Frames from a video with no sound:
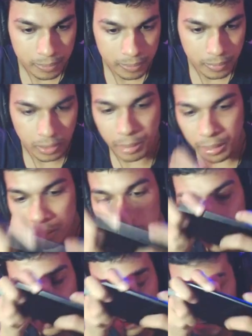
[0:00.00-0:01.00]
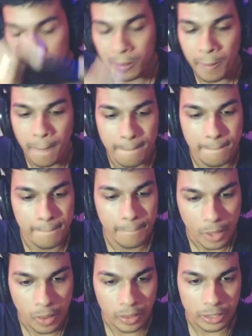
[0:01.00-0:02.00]
Oh my god.
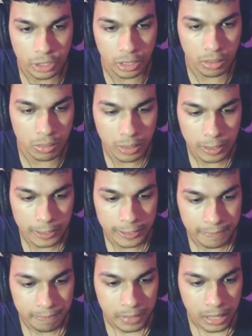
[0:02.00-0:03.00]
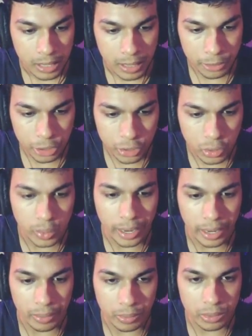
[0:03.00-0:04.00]
Okay, so let me just go
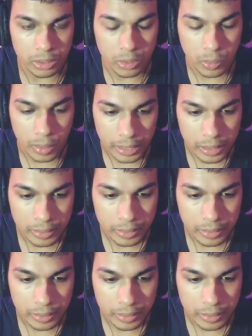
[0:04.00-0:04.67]
down real quick.